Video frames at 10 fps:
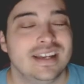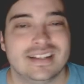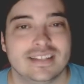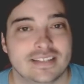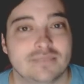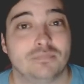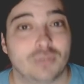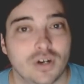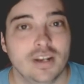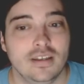That's
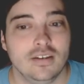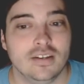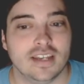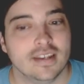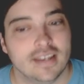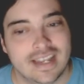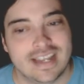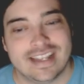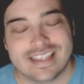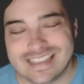pretty good.
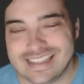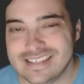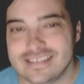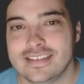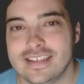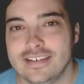This is the